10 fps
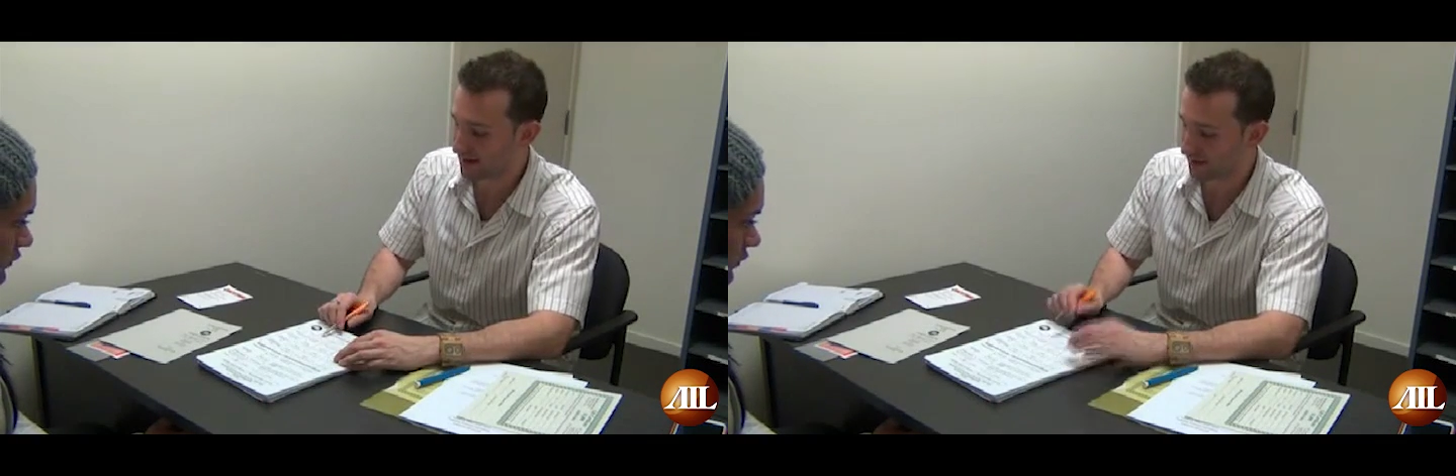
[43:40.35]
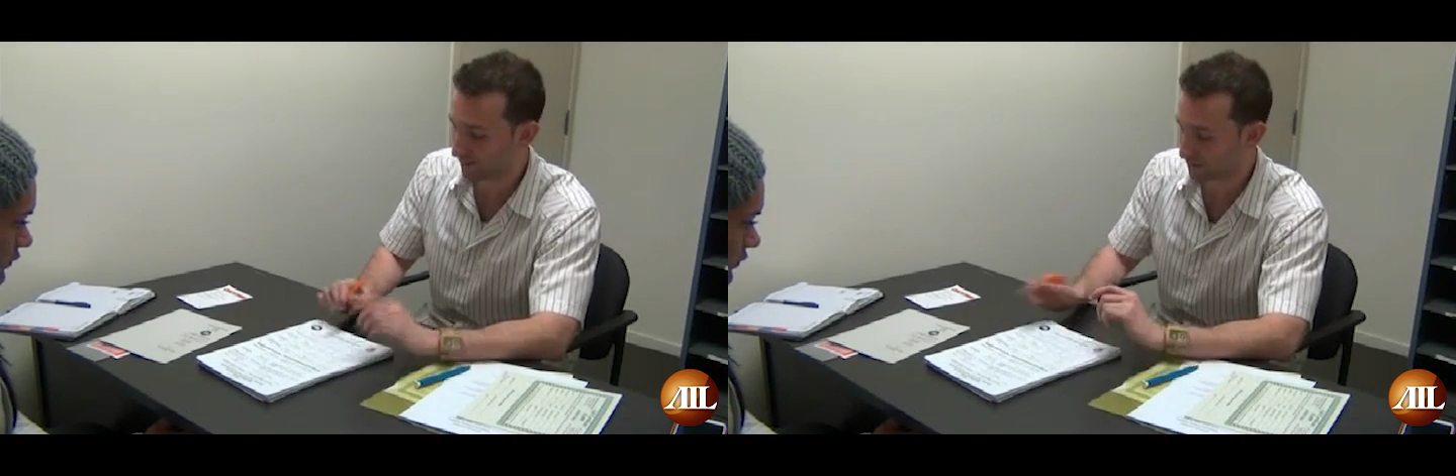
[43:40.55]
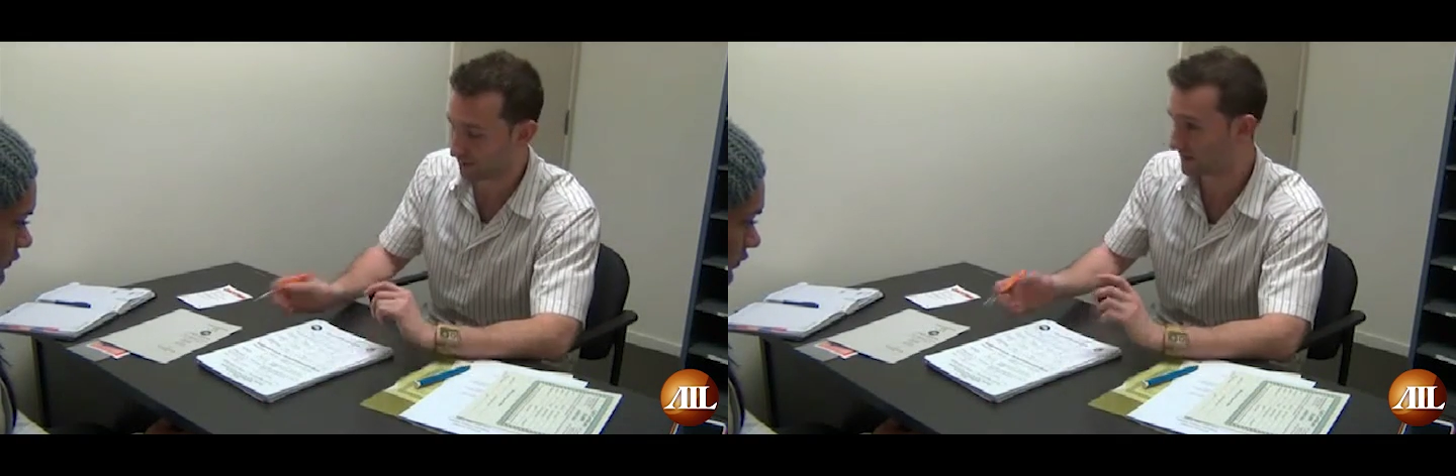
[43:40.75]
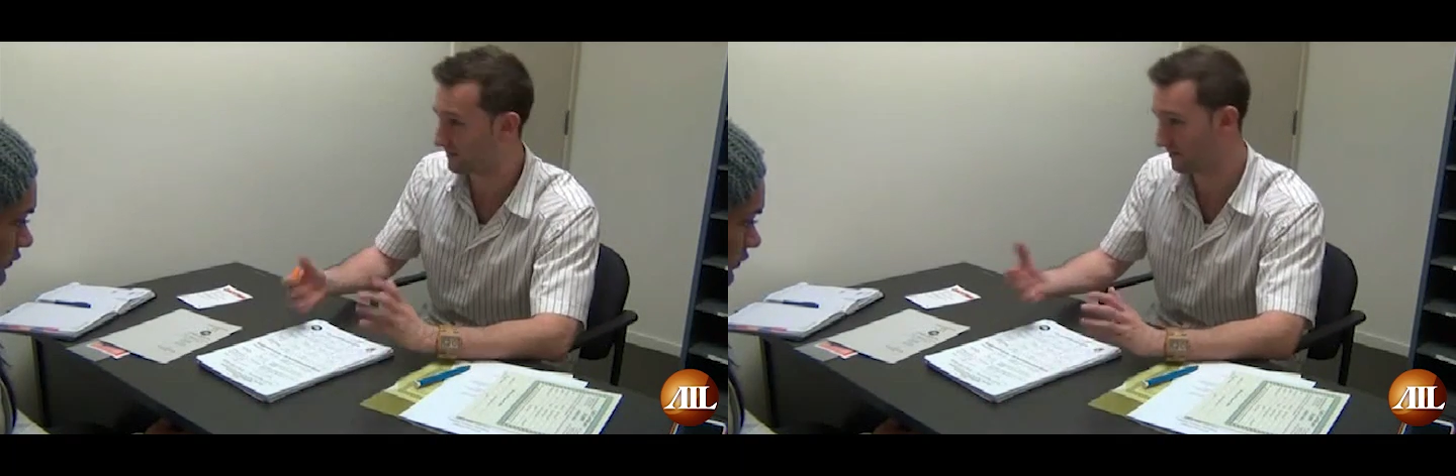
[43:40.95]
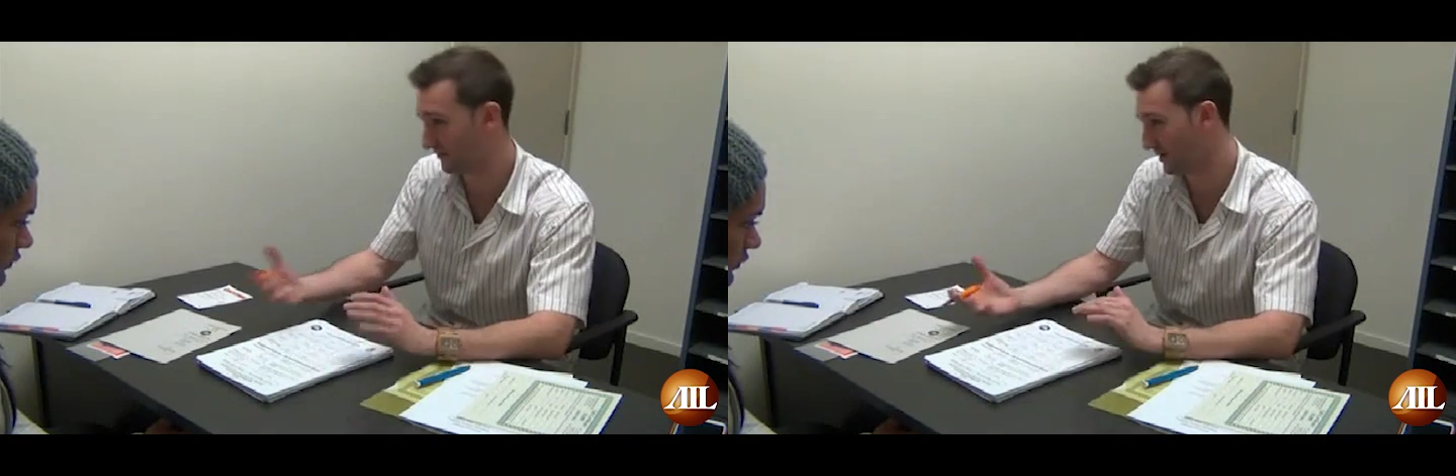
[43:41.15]
And of
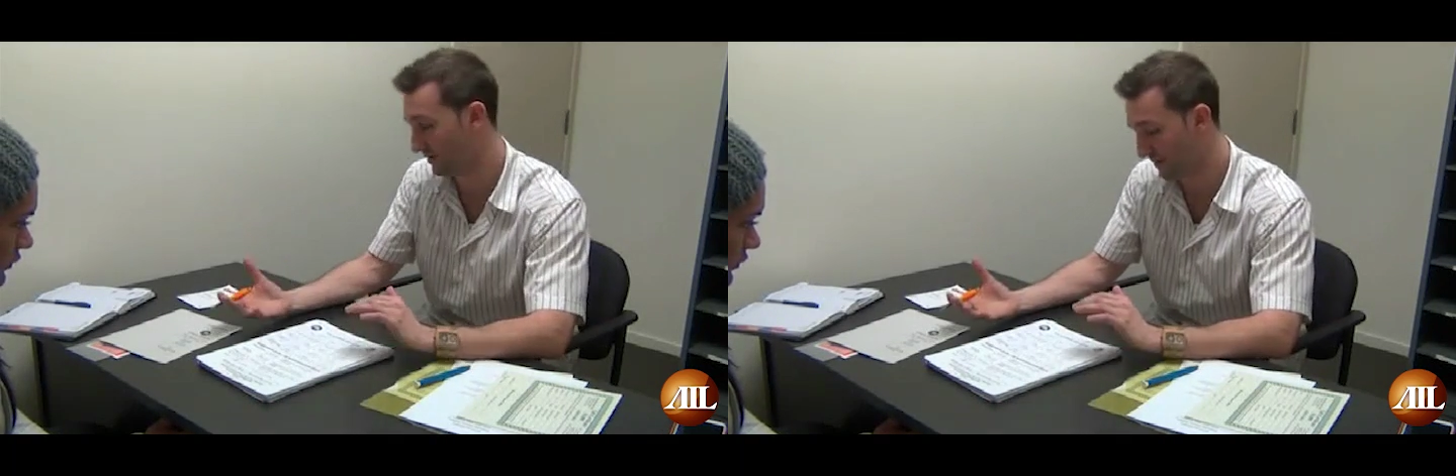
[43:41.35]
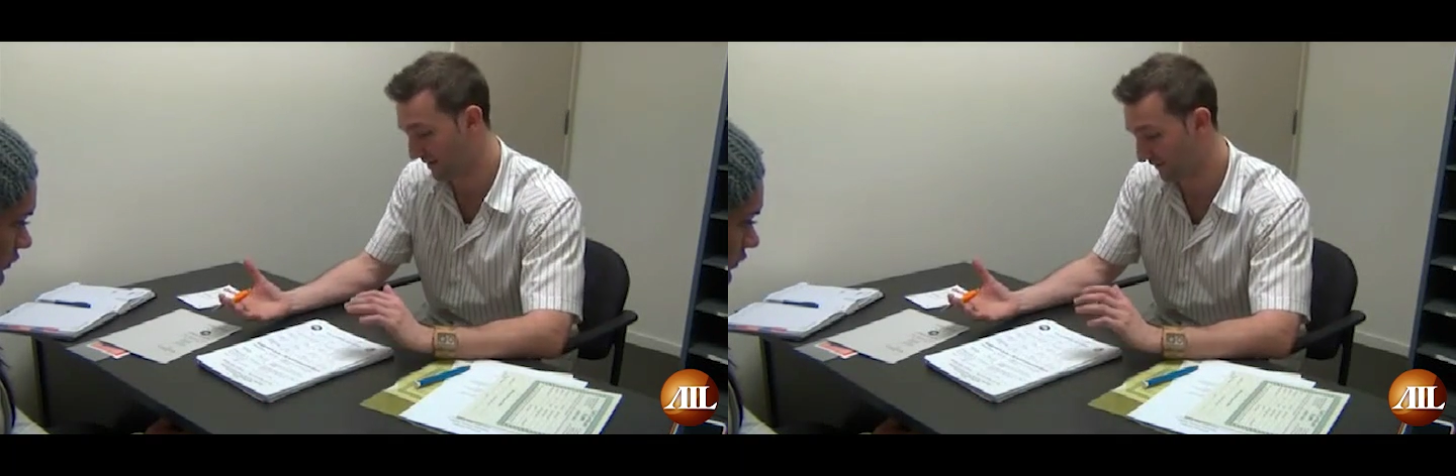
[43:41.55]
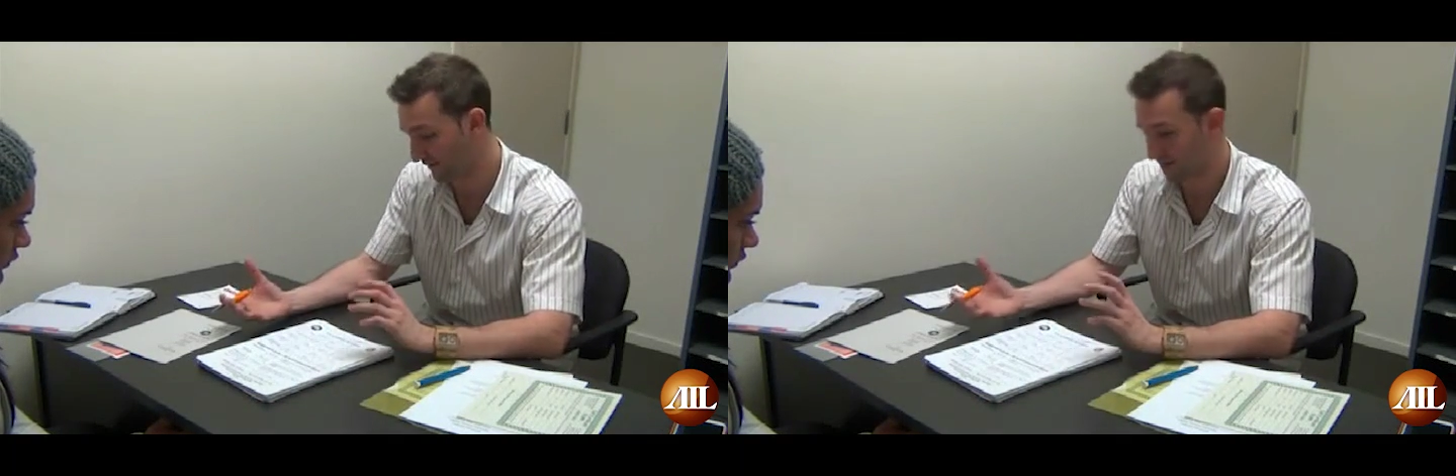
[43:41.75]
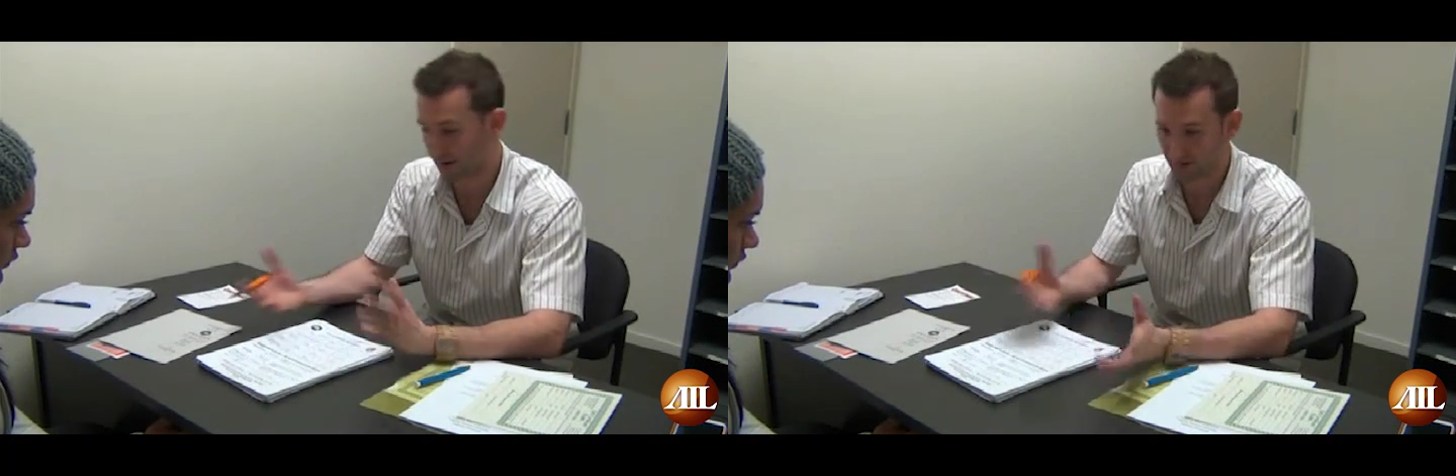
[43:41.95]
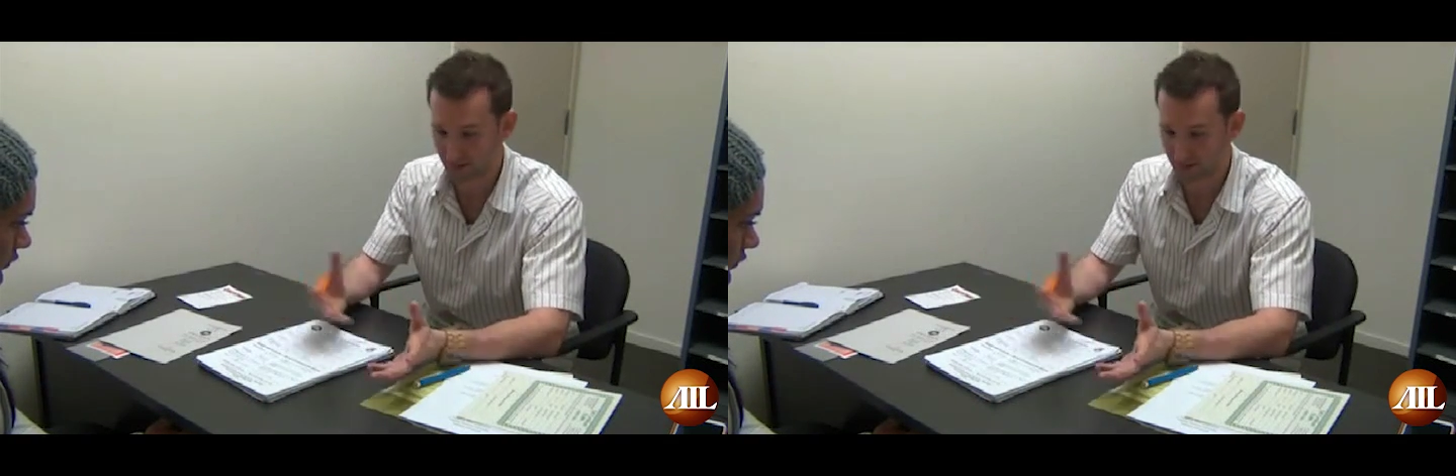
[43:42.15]
course, you being female,